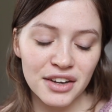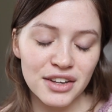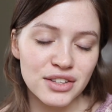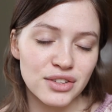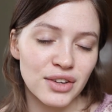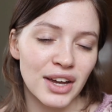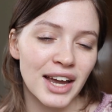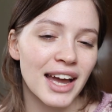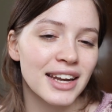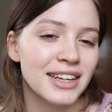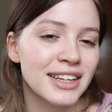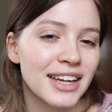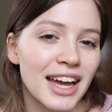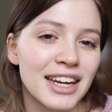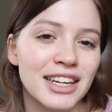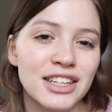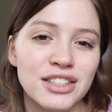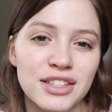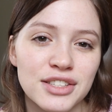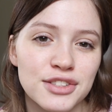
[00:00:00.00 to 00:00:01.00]
So I had to
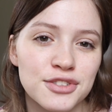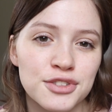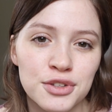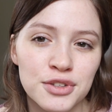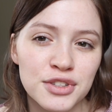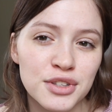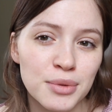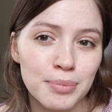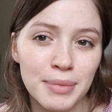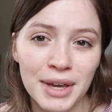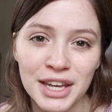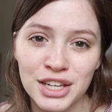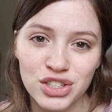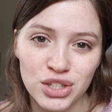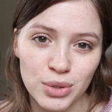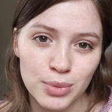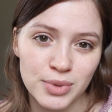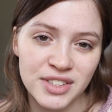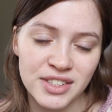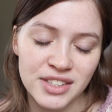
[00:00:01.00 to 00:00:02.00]
kind of just do some
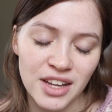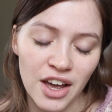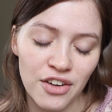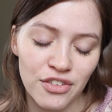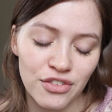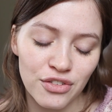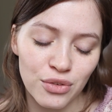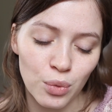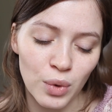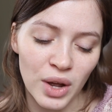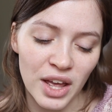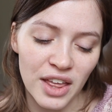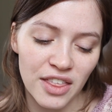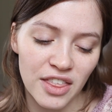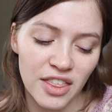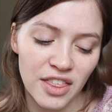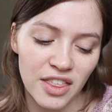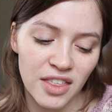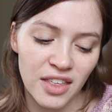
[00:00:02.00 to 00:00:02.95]
makeshift stuff with